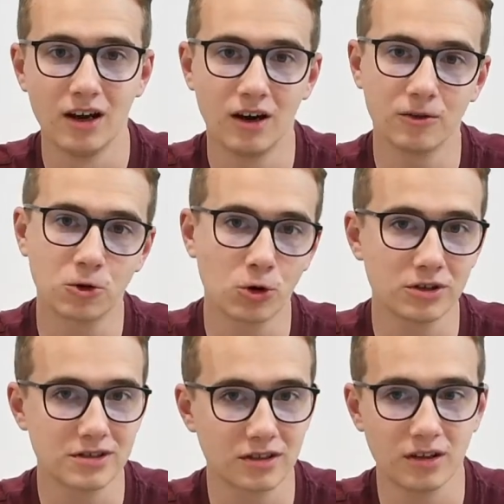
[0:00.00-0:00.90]
Of
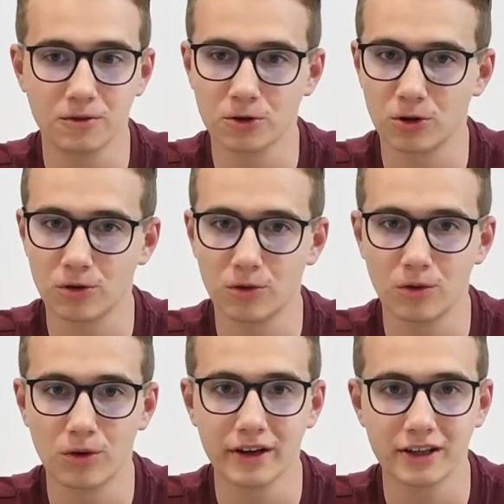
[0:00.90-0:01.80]
course, if you're
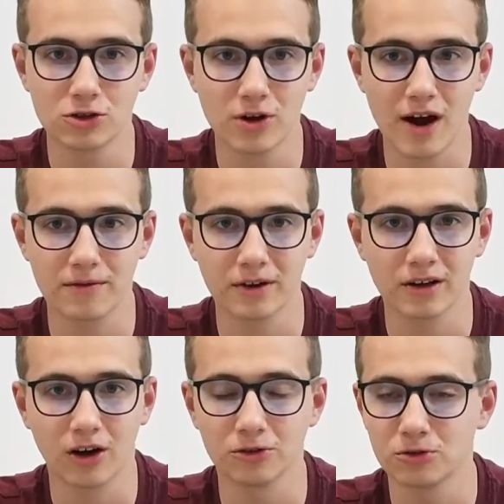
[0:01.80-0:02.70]
running traffic
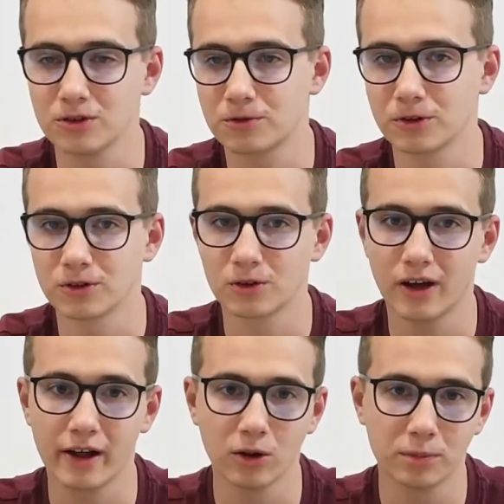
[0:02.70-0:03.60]
onto different
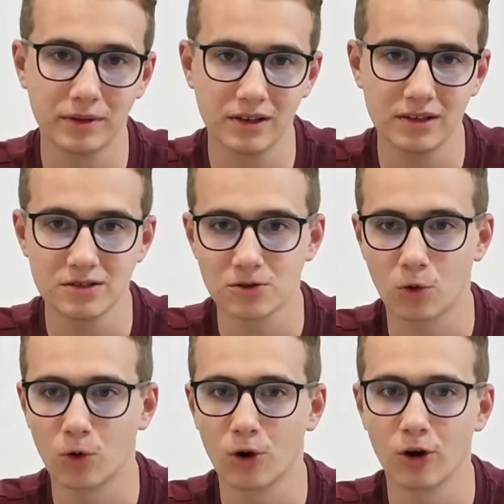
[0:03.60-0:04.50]
LPs
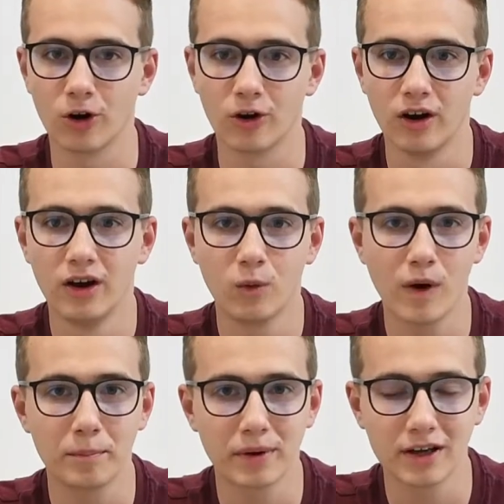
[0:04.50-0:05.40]
or
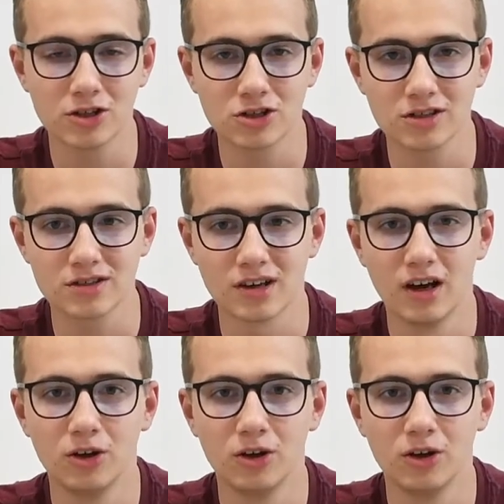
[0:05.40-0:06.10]
web pages,